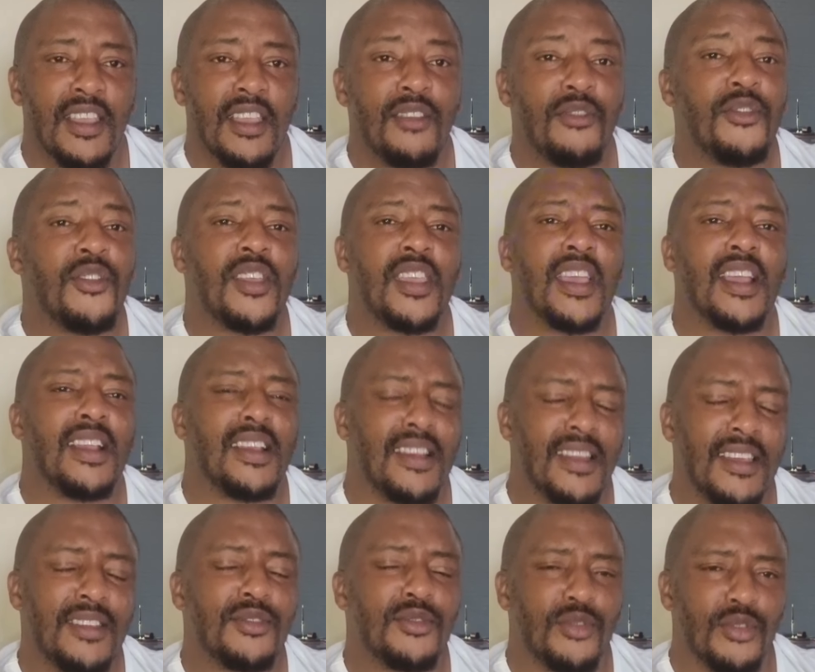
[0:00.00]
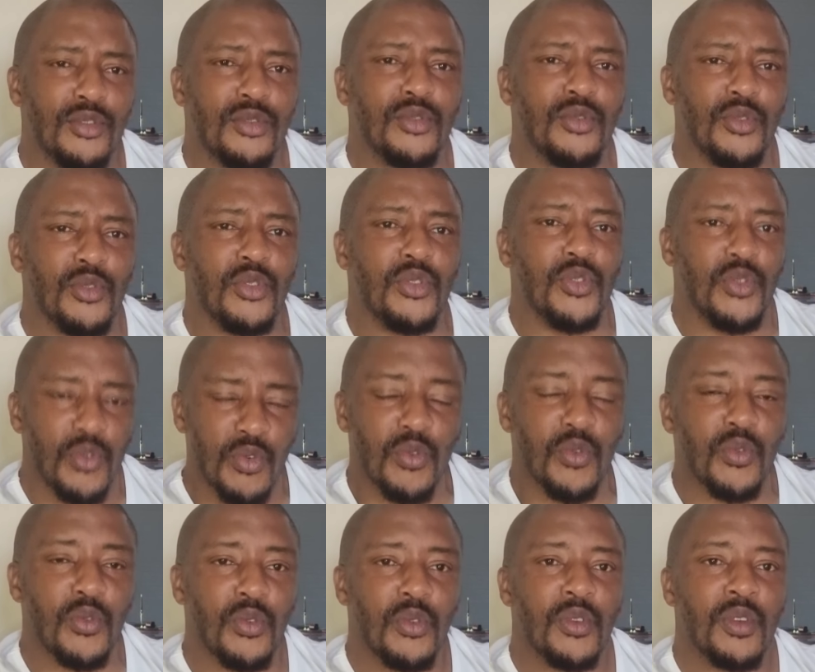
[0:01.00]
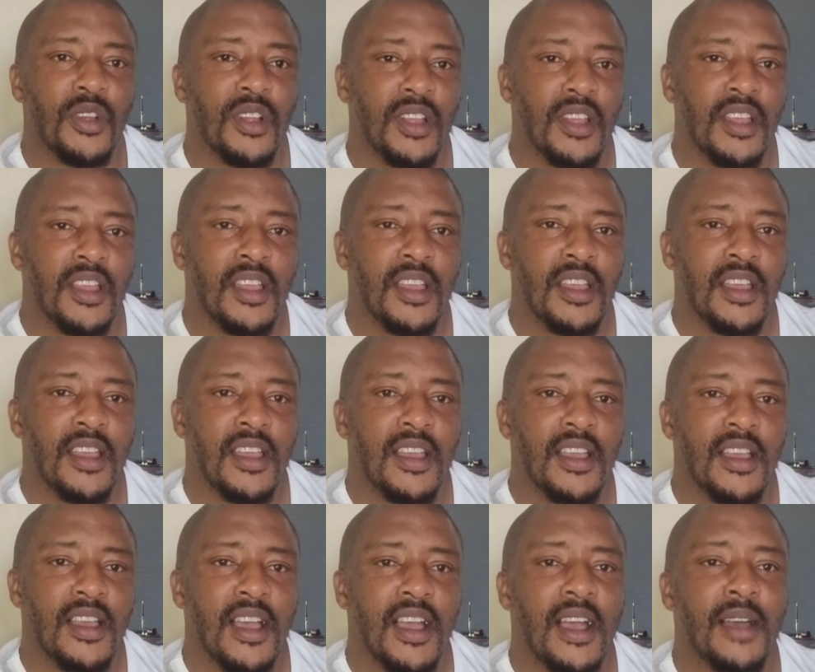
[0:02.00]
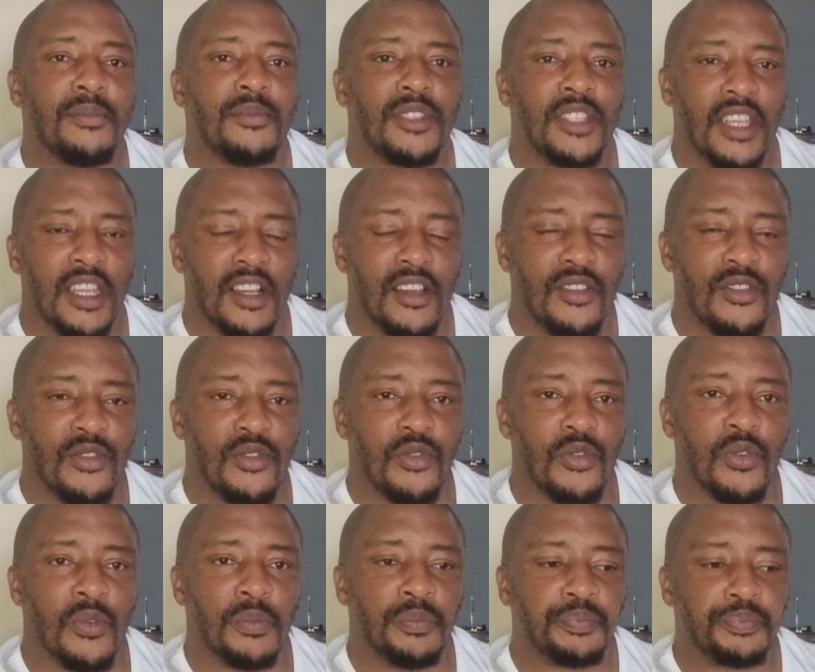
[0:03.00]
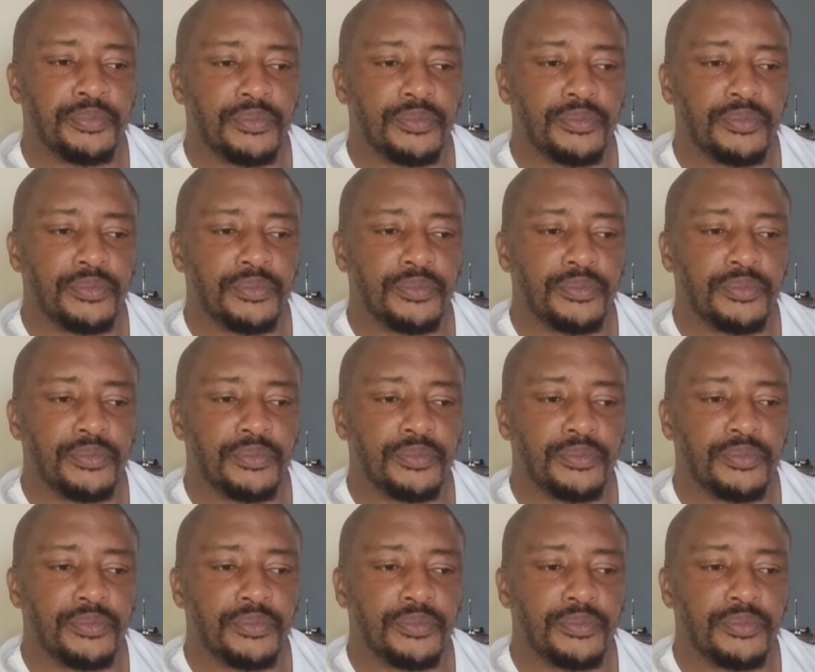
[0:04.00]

If you can learn to do you, I'm telling you,